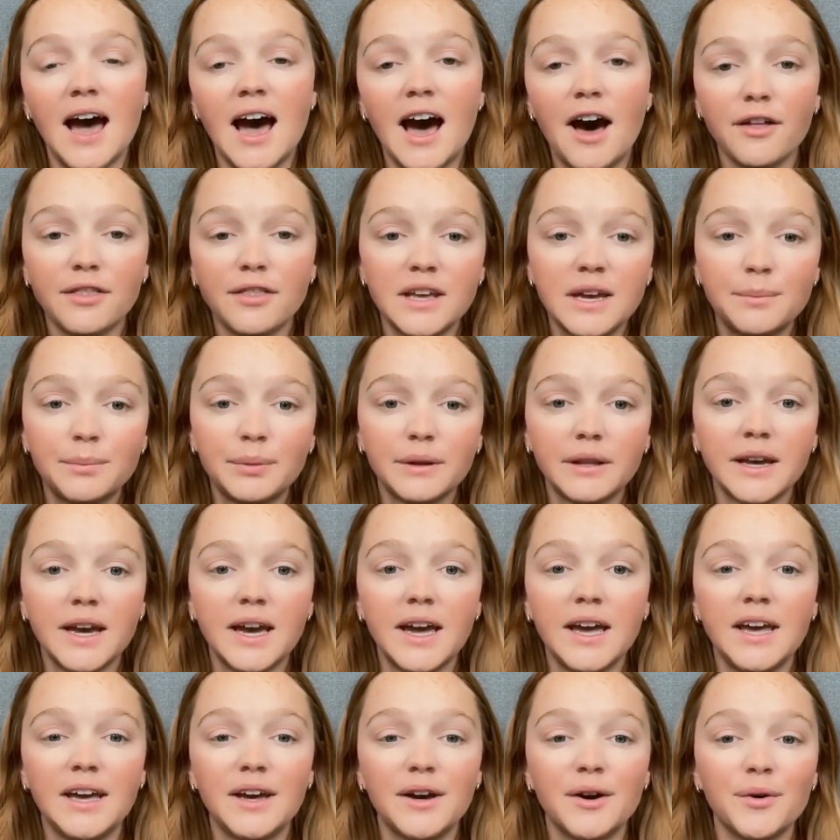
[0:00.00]
how they
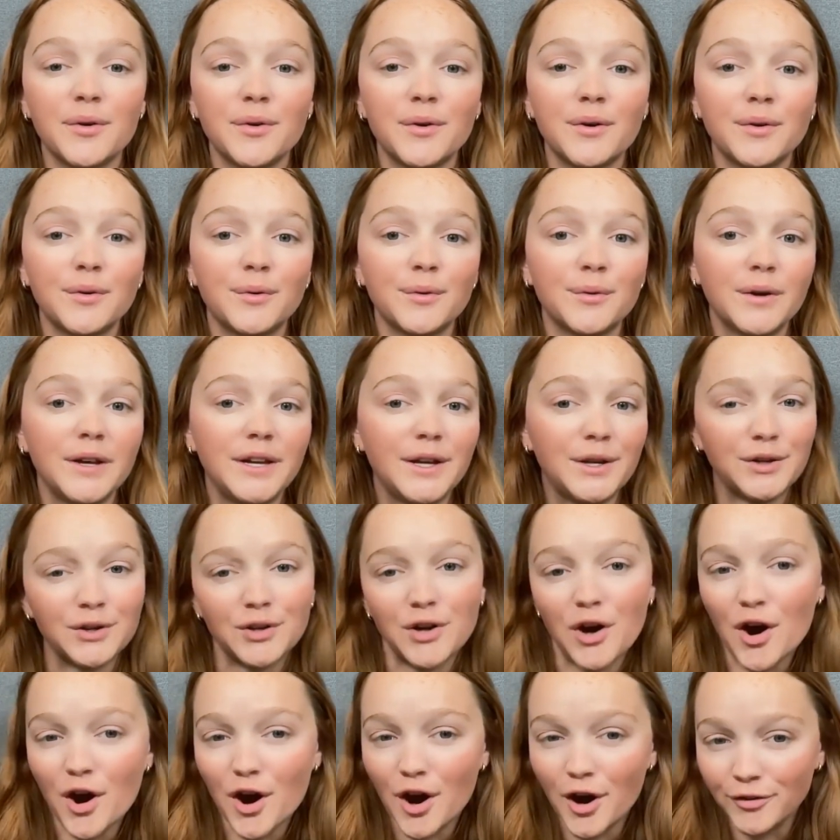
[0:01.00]
play in
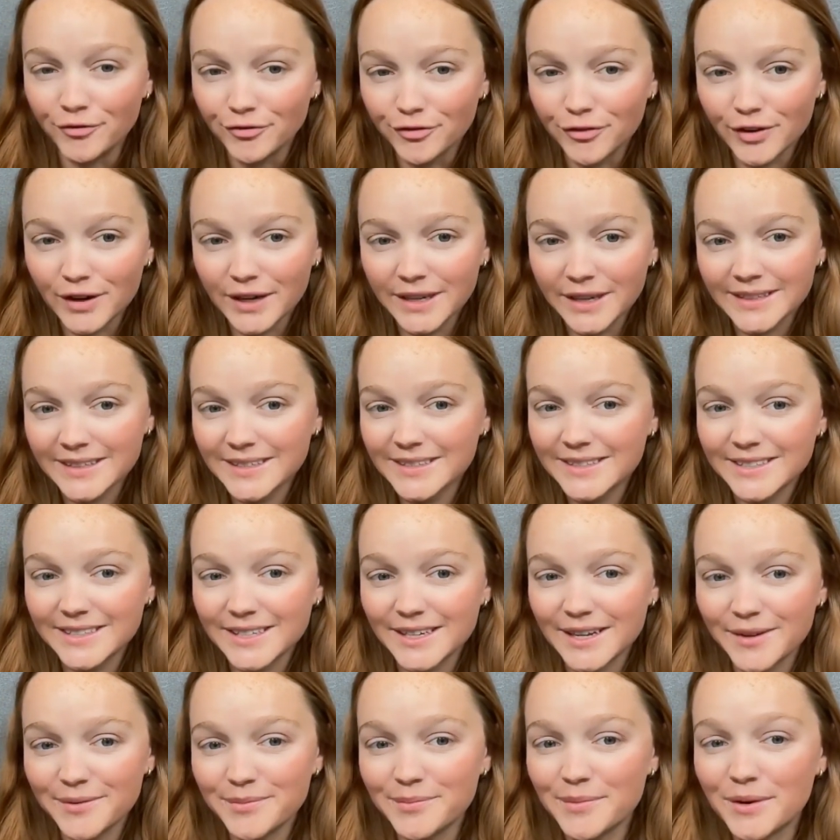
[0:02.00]
conference
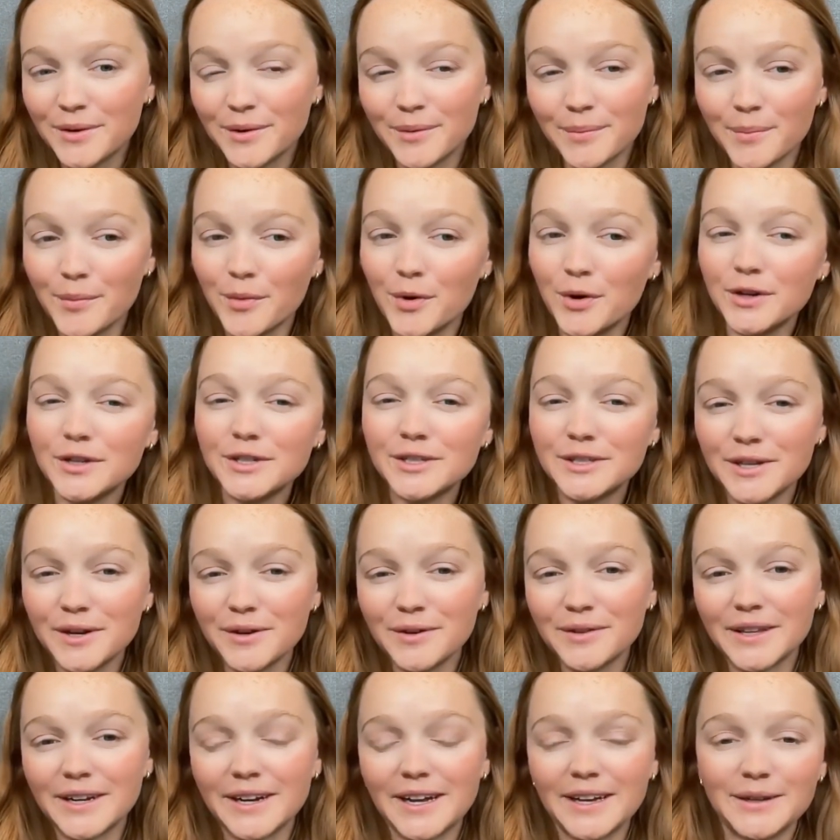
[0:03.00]
more so
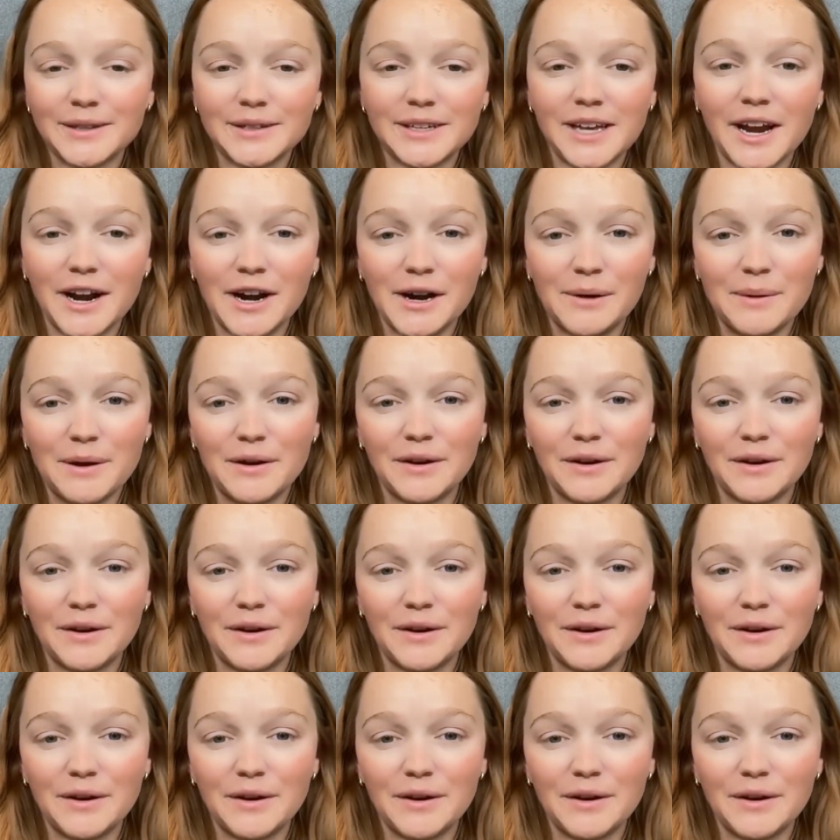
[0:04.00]
than I care